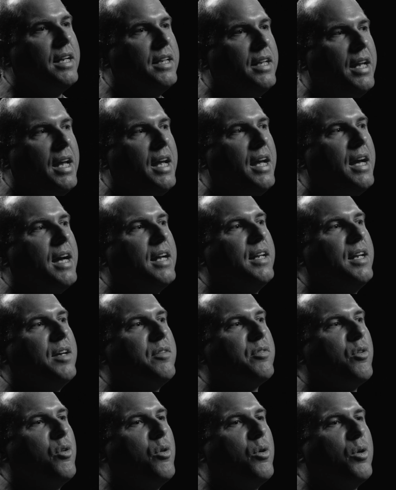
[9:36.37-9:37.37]
that day, I
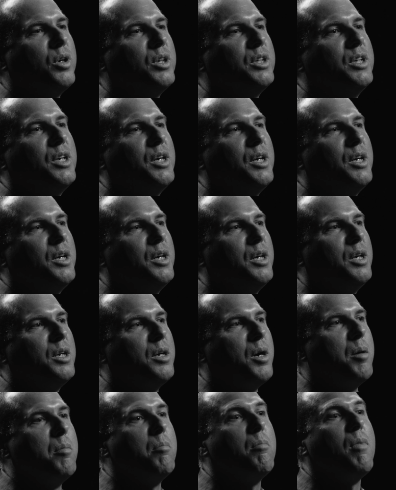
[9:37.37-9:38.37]
left court
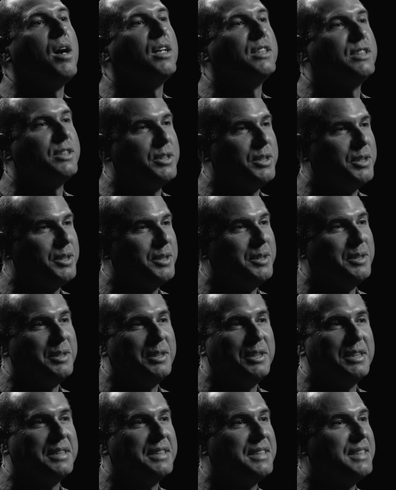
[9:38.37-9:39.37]
a monster,
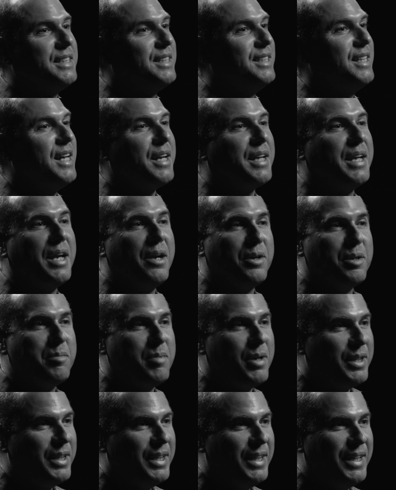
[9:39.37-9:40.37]
just not caring
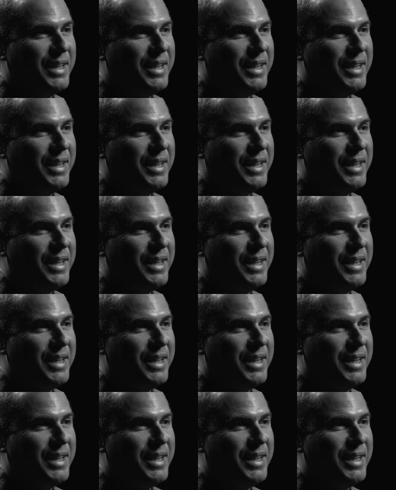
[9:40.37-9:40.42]
about